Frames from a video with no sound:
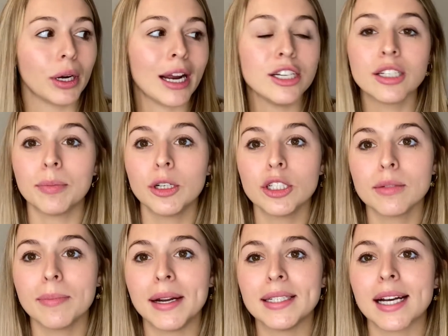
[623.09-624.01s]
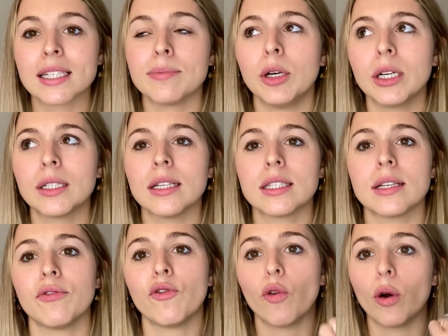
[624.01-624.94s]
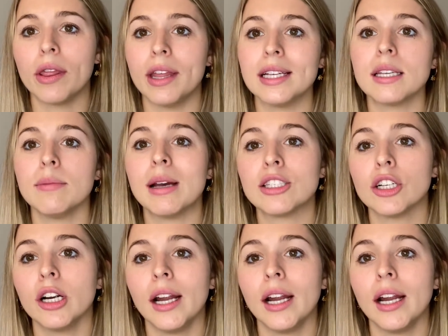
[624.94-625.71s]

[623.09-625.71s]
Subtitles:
I just purchased my textbooks for this semester,